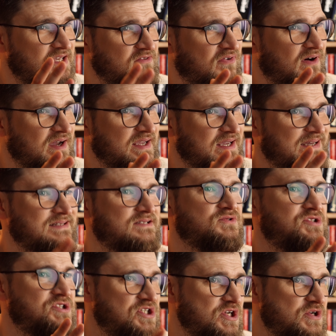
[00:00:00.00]
if I had to
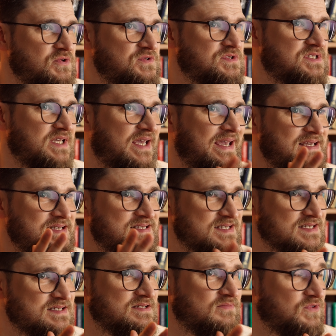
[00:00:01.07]
choose a
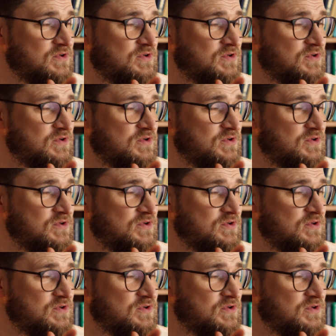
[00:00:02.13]
system